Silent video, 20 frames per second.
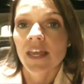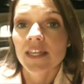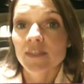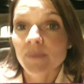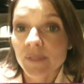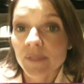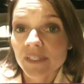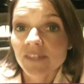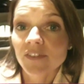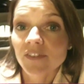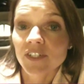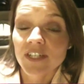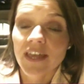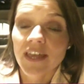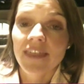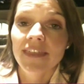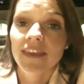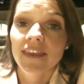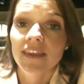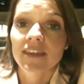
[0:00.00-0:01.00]
as believers,
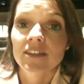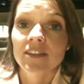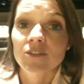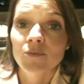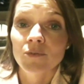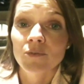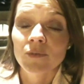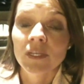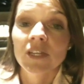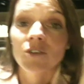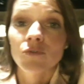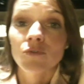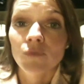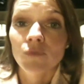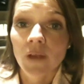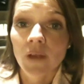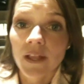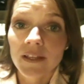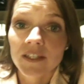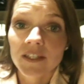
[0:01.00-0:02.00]
I think, is when we can
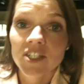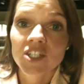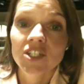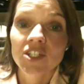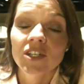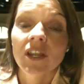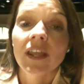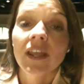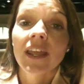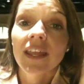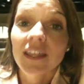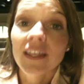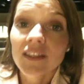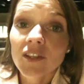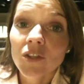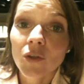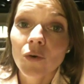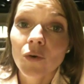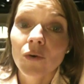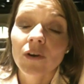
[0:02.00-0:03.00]
relish in
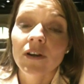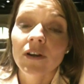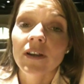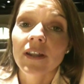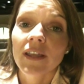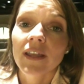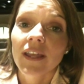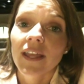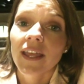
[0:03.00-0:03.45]
the Lord